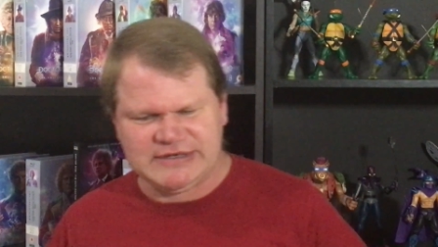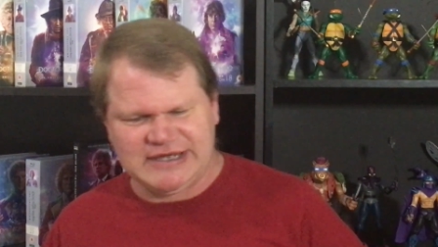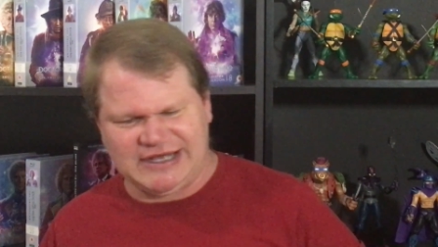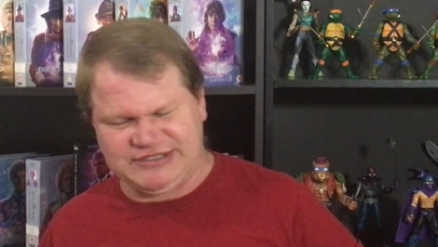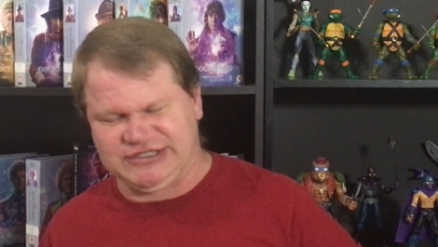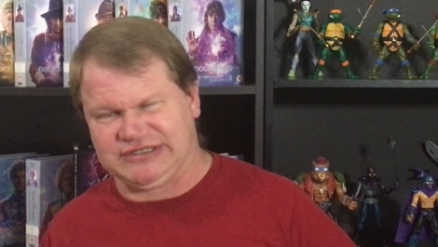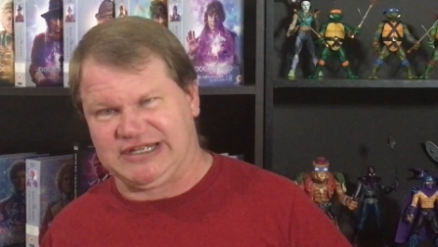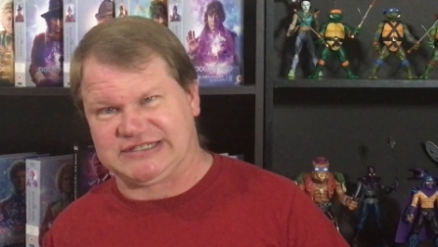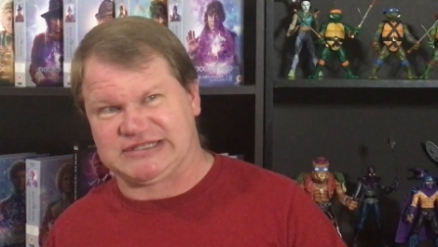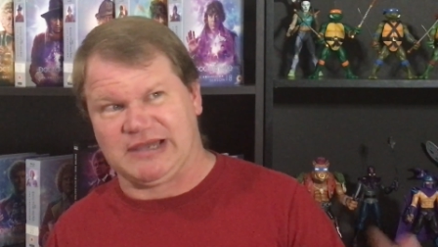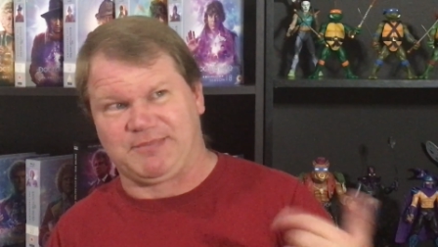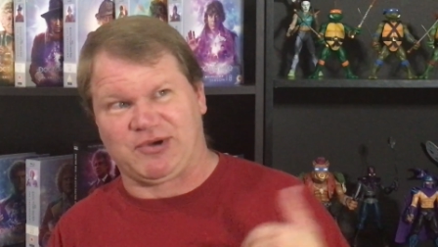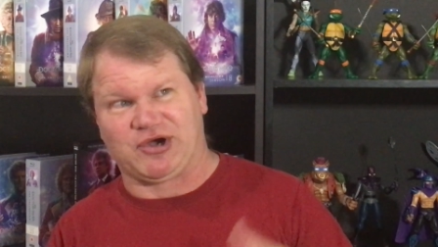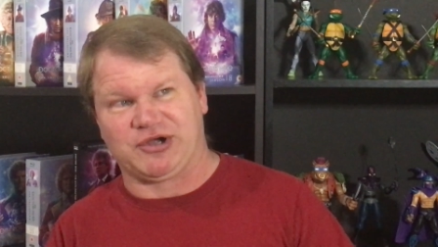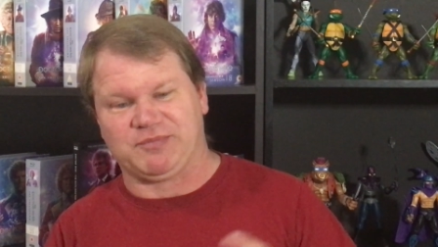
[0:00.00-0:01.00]
I did like
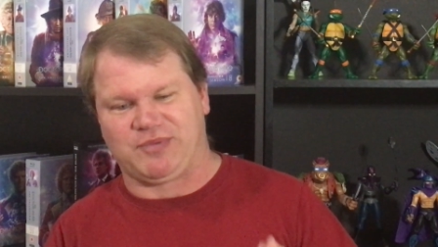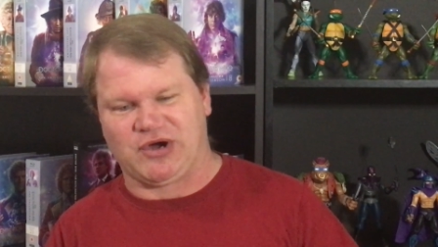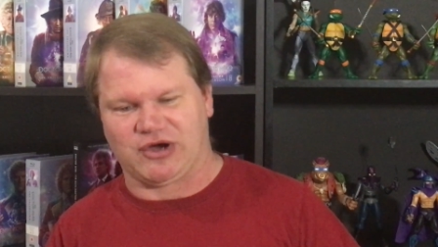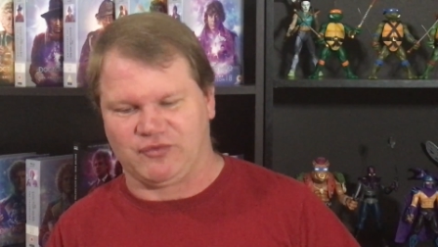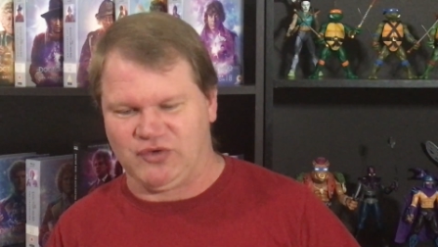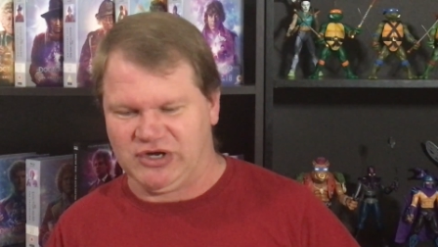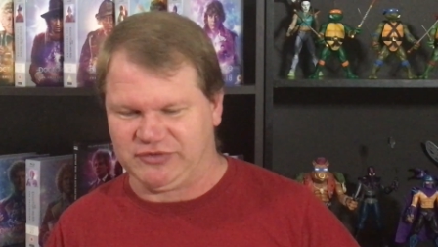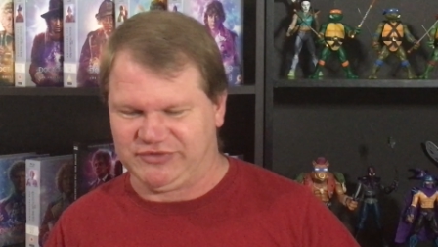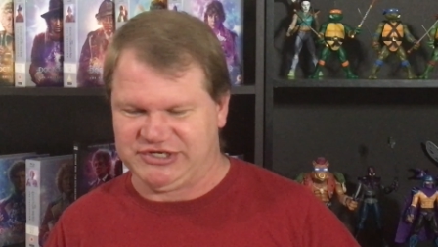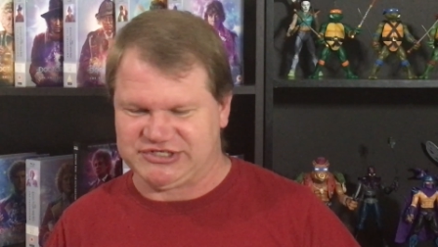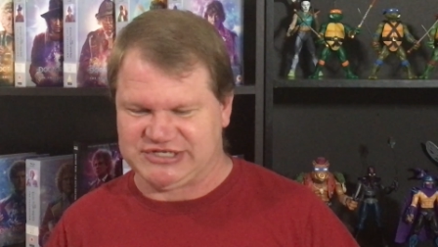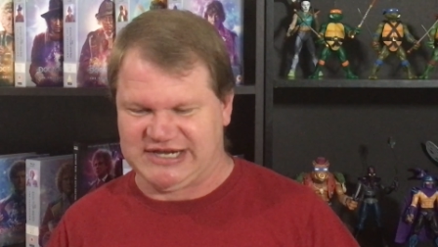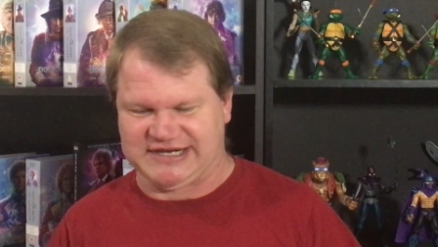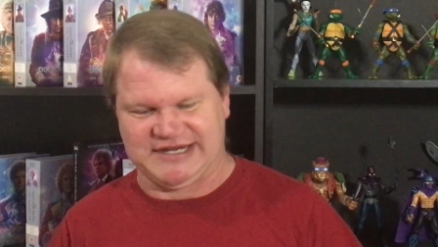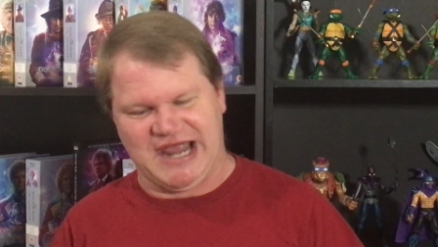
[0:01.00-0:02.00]
that part in part one when he's
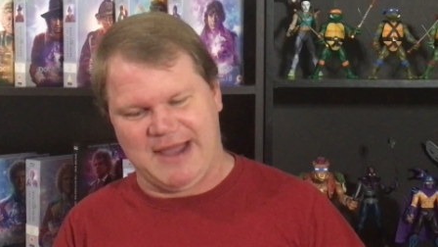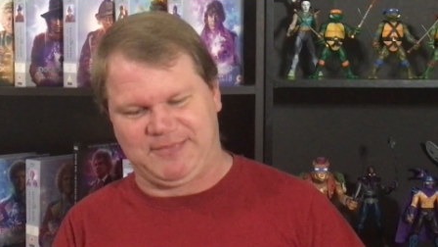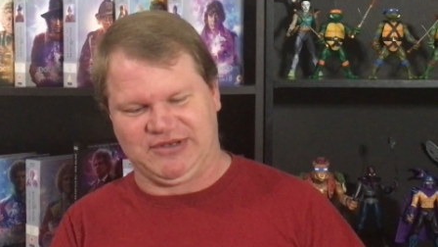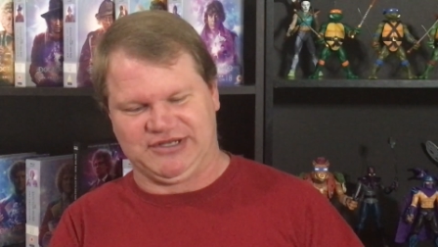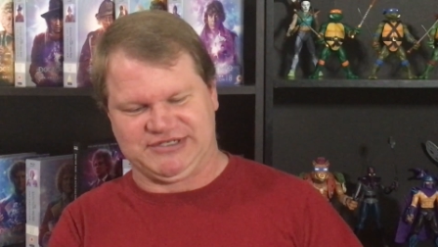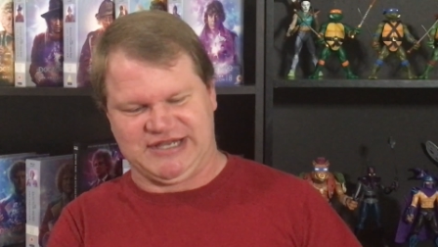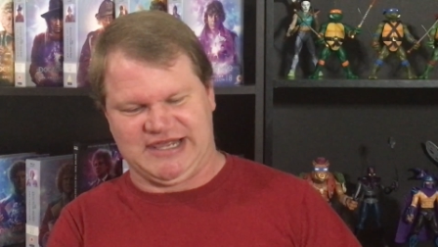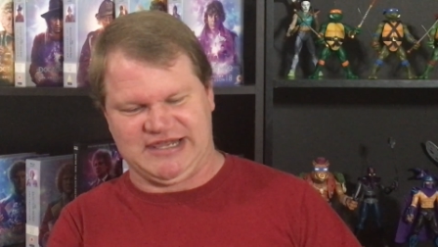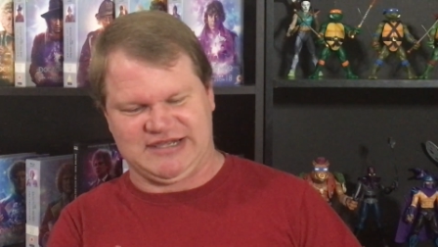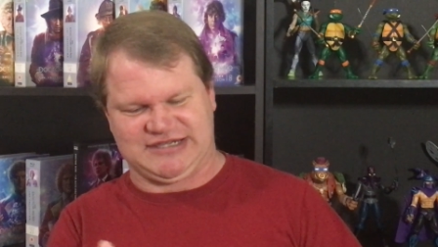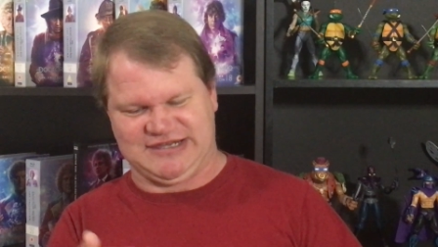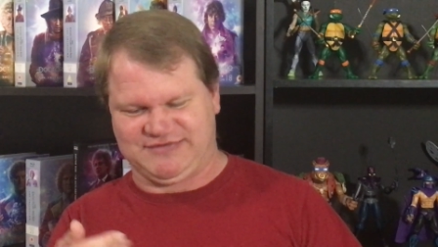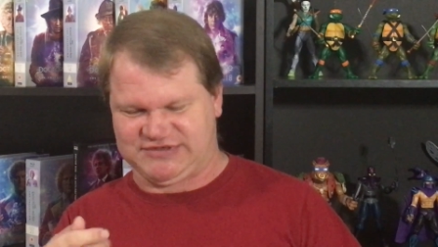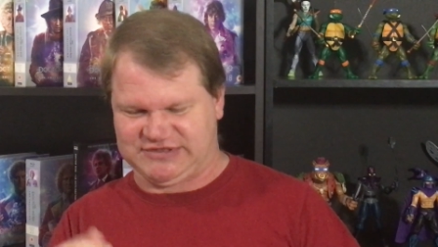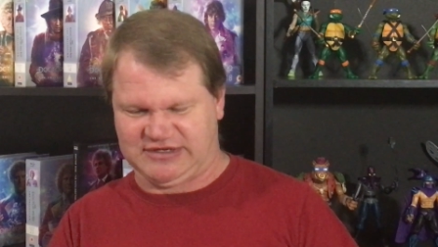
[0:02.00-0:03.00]
like, an apple a day
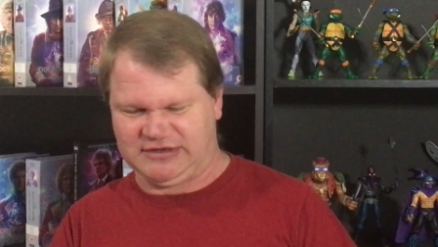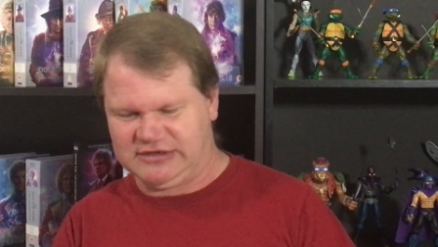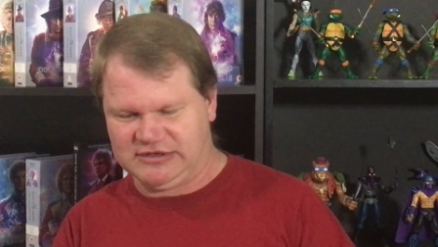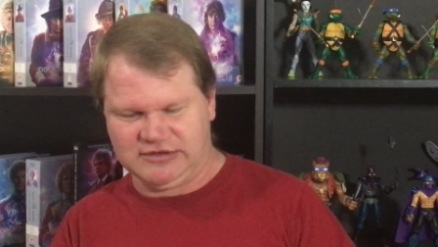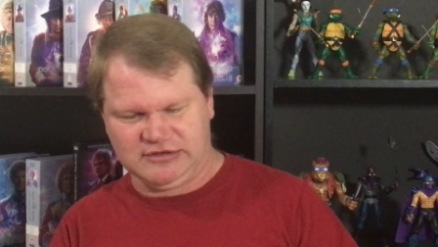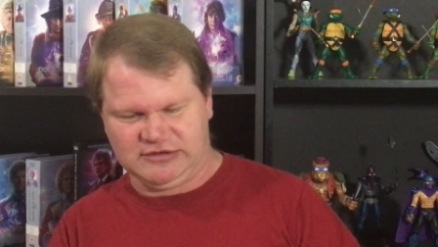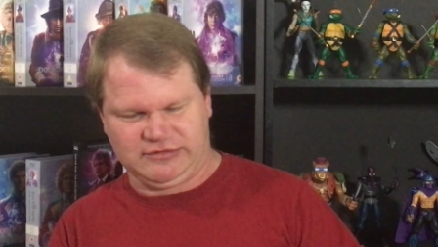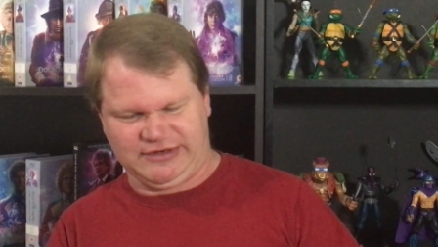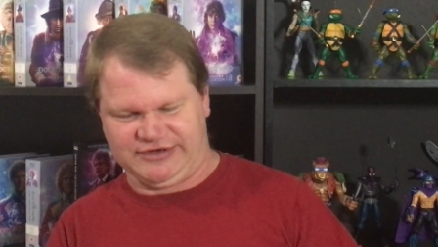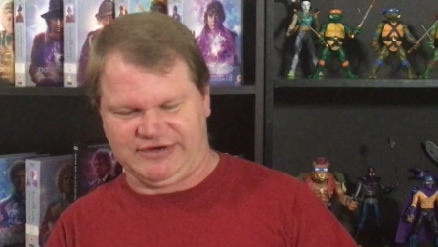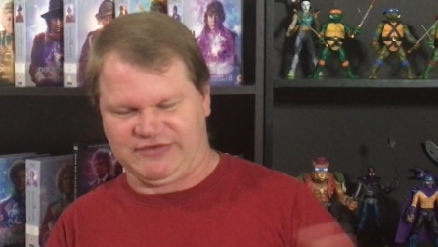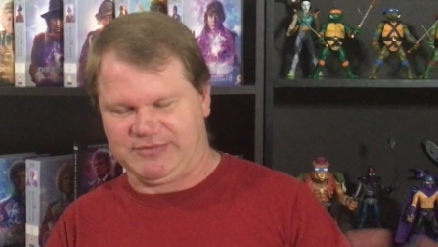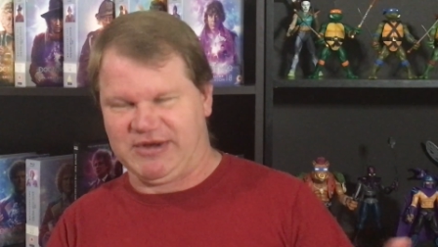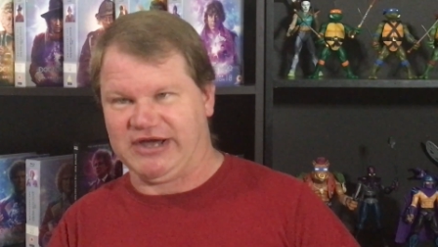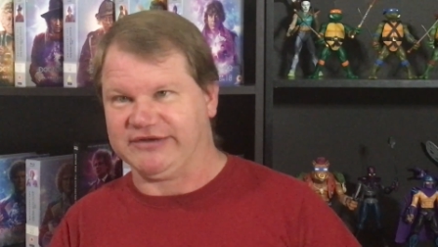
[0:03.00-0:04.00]
keeps the, well,
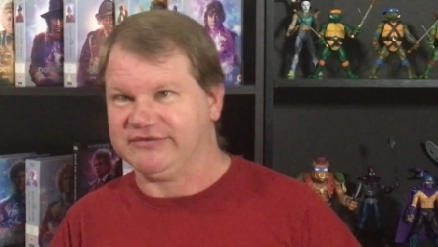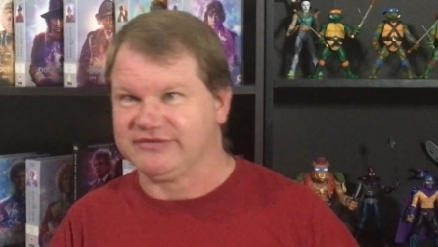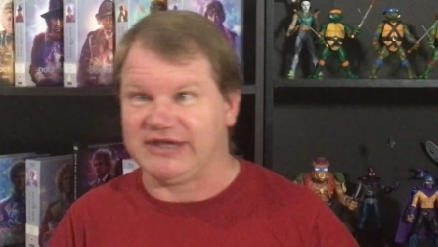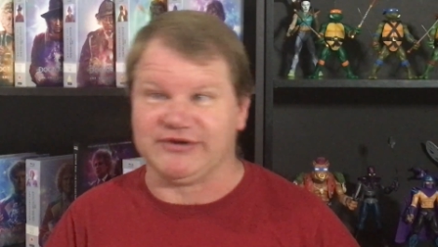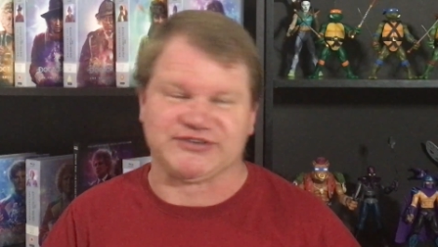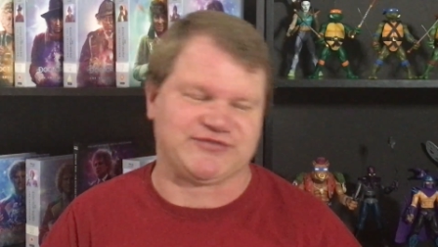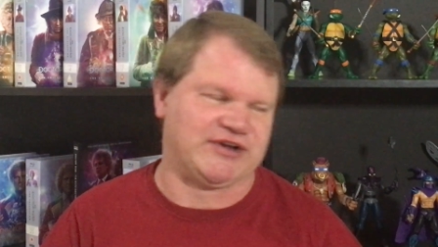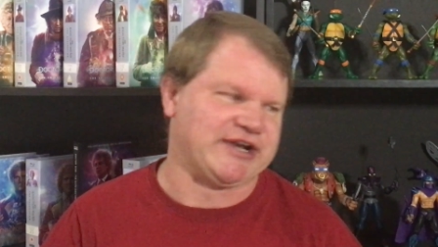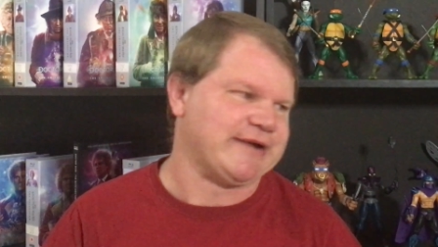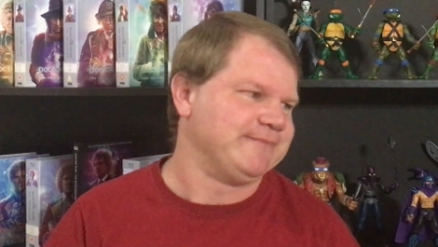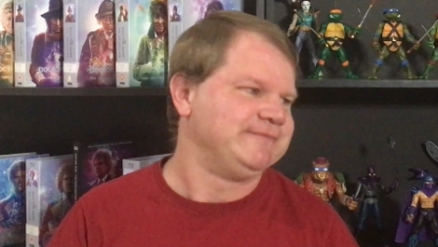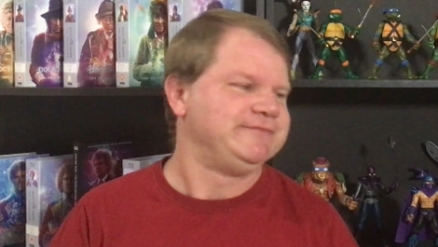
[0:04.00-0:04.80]
never mind. That was fine.